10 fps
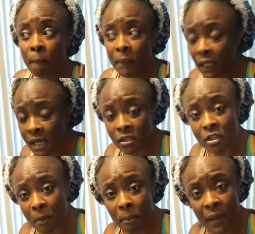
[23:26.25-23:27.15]
Because
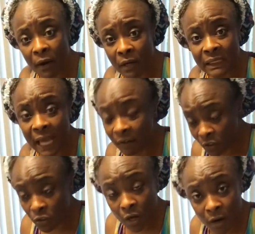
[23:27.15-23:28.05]
some parents have
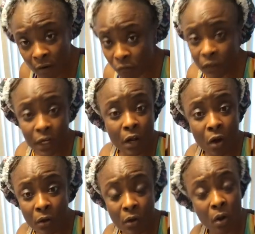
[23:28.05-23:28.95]
the nerve when they
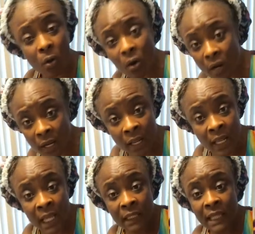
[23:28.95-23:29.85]
go to court
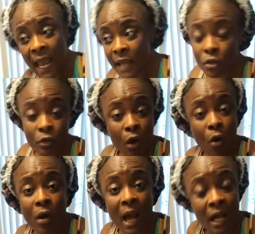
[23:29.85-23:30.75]
that you
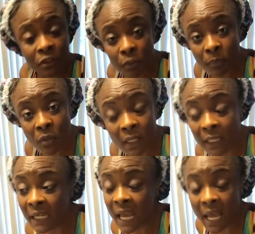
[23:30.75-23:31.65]
don't contribute
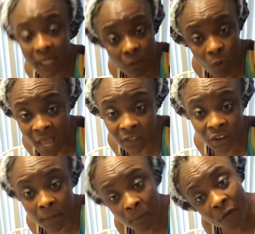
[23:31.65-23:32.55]
in any way,
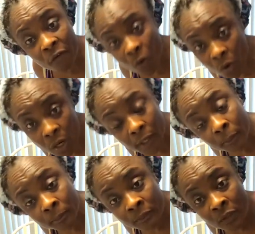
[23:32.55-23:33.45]
shape, or form
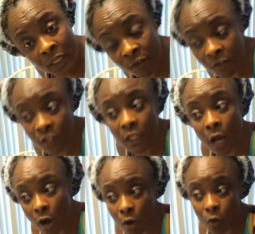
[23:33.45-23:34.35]
even
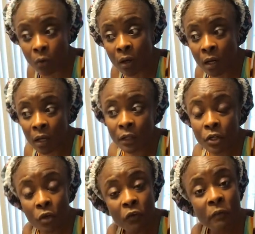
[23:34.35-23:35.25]
though
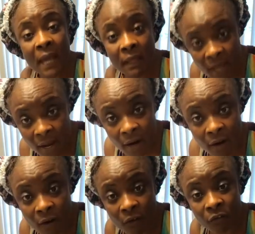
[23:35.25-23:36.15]
you've been
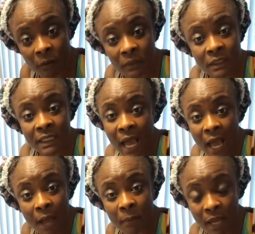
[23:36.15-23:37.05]
there from the
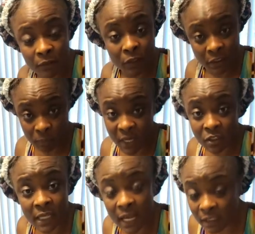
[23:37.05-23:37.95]
time, as,
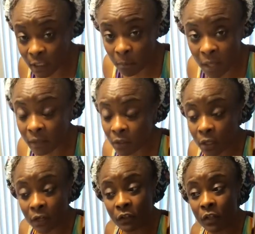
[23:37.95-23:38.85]
especially as a mother,
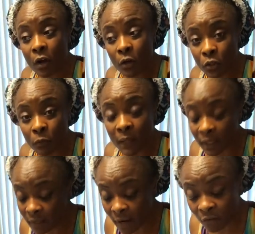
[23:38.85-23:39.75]
even though you've
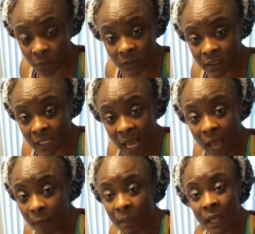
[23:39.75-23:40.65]
been there from the
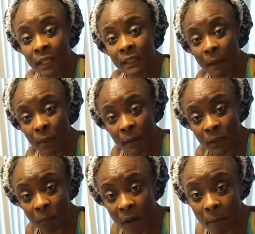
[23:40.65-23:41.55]
time that
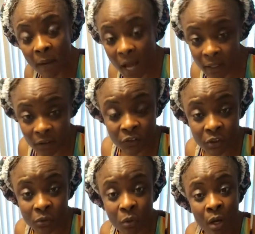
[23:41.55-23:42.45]
baby pop out of
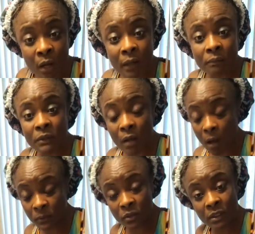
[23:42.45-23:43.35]
you up,
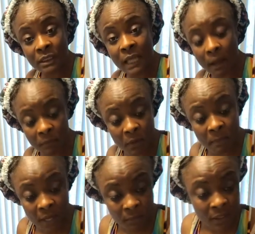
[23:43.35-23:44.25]
up to the time the
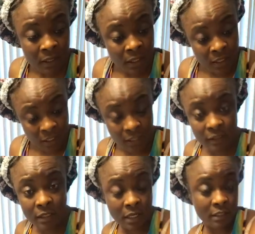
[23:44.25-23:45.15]
baby
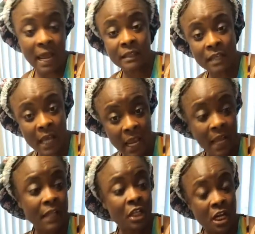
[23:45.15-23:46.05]
is, is at the
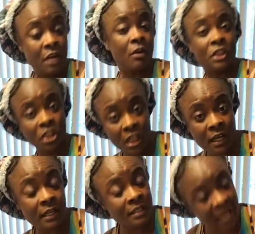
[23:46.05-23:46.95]
age he or
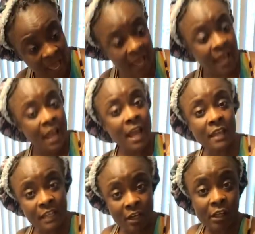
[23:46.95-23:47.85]
she is at
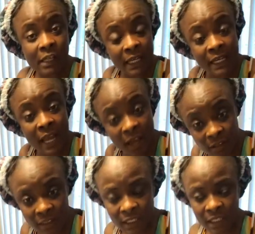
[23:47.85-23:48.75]
and they're looking
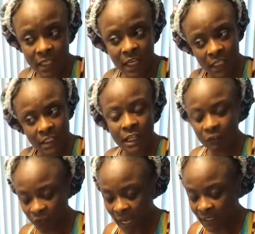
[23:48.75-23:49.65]
healthy and
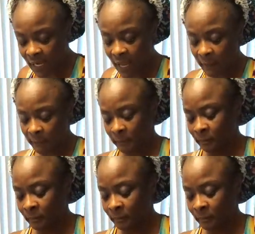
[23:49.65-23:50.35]
stuff like that.